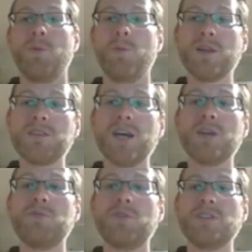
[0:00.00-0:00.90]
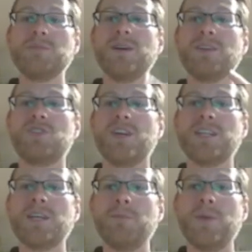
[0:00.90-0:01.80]
watch out for demand
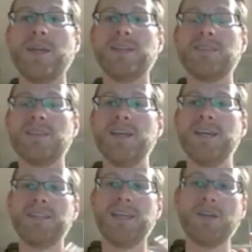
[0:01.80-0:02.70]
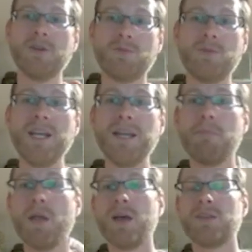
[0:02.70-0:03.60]
gen campaigns. They could really
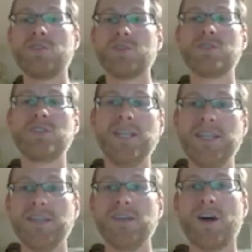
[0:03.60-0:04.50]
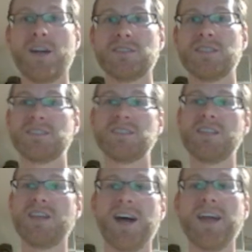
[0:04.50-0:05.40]
blast your CTRs
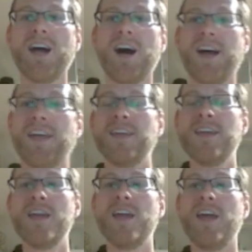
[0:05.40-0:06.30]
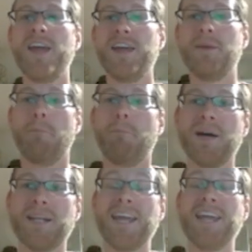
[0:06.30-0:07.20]
sky high,
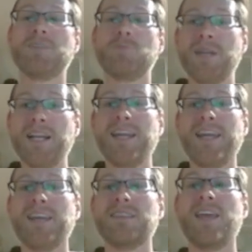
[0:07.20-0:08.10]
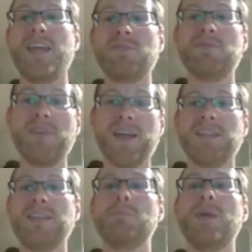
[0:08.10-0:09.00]
but it really is a
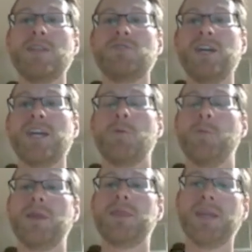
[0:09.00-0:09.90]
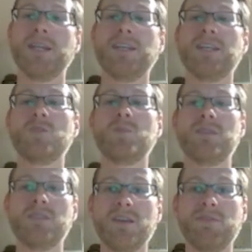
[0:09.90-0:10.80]
vanity metric within this
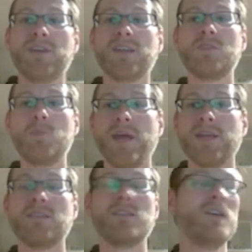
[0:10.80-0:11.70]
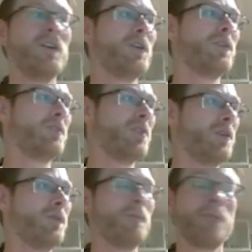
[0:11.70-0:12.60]
specific space. So